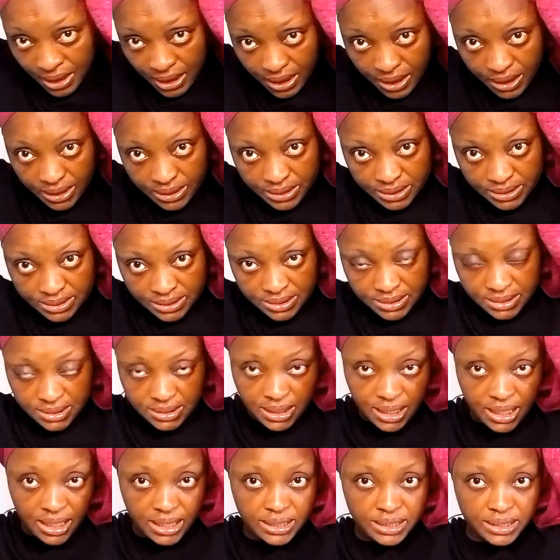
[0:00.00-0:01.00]
and it's
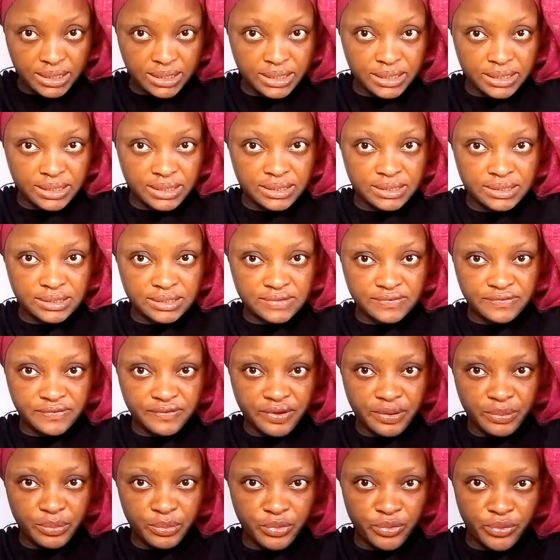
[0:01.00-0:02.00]
standing, it's
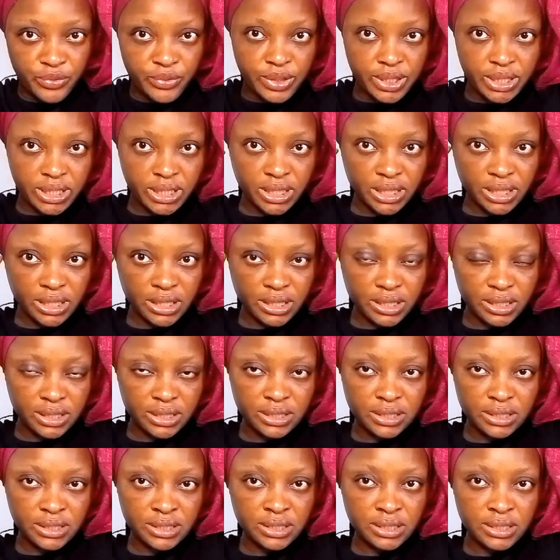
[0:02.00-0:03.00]
firm already.
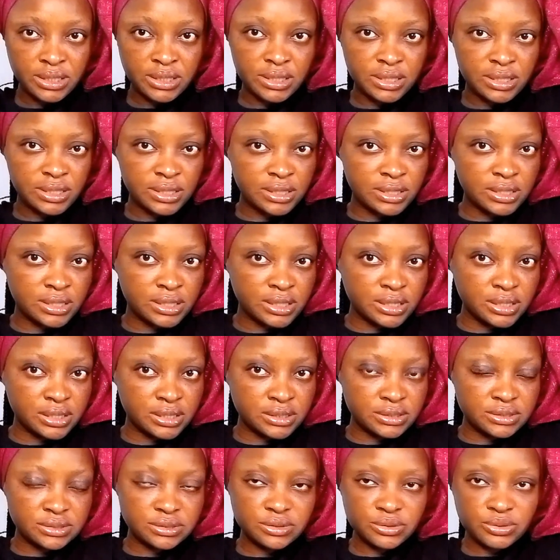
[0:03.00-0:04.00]

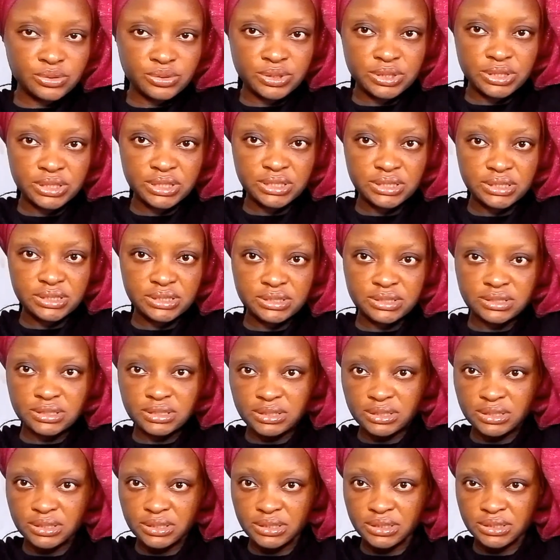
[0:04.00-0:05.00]
So this
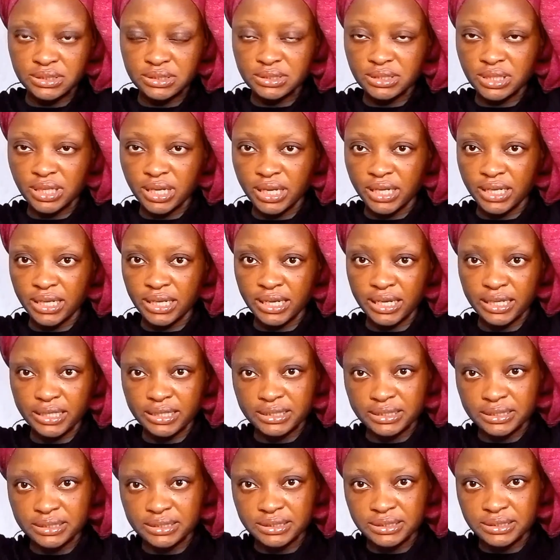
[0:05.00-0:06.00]
is staying like
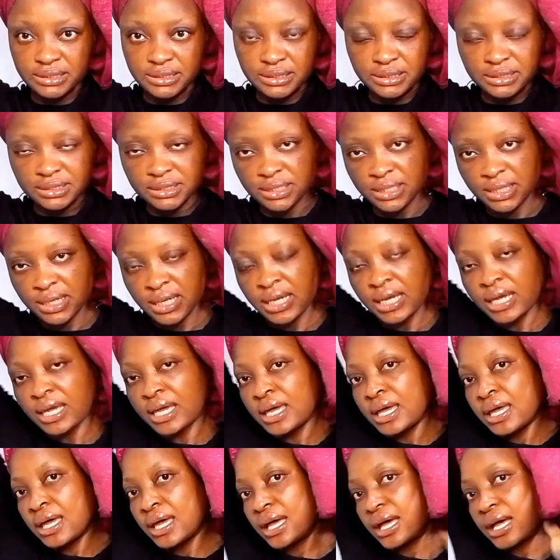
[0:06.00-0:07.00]
this.
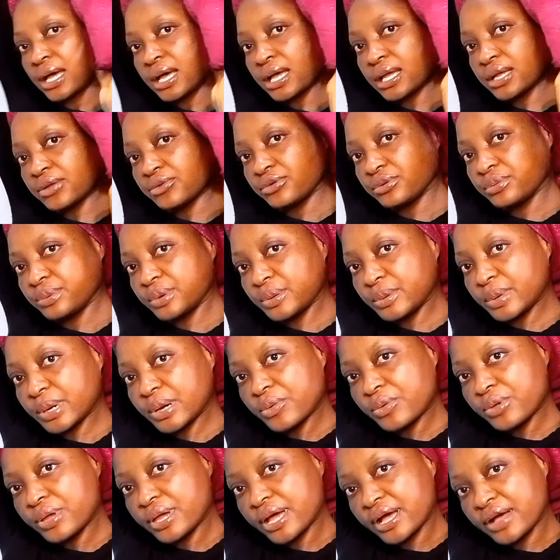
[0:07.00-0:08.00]
And
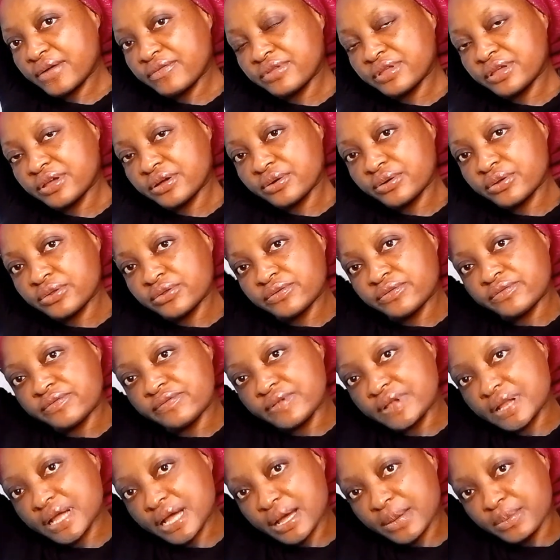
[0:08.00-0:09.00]
remember, we have the other
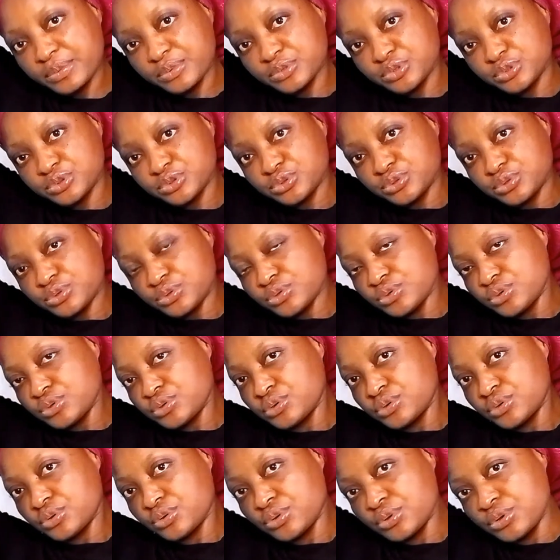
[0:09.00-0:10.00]
flap too.
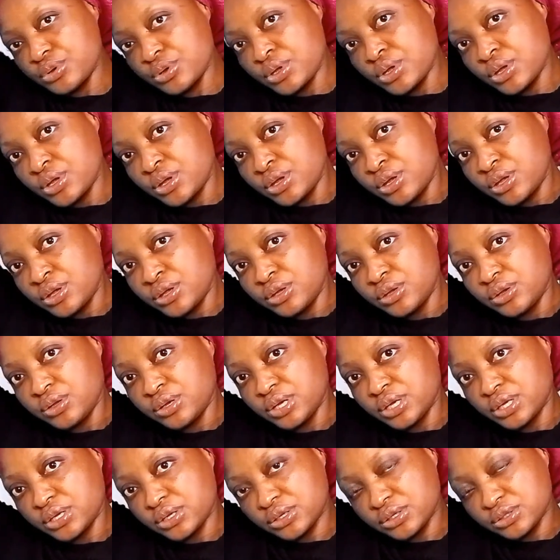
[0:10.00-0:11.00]

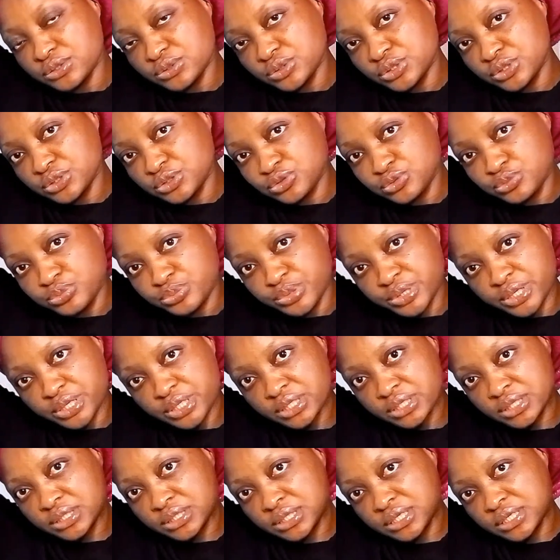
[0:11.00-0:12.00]
We're just going to bend
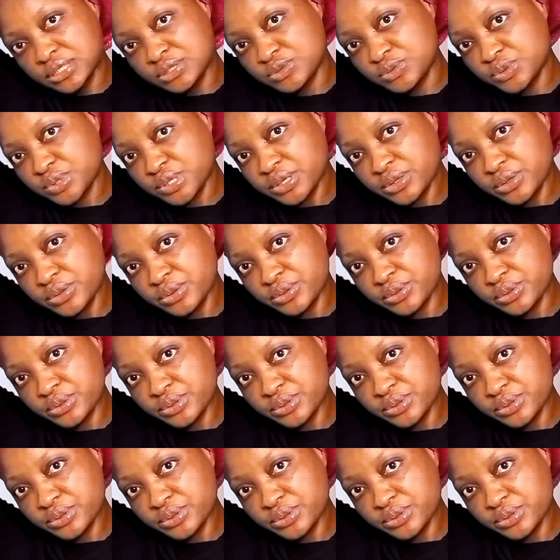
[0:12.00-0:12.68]
it as well.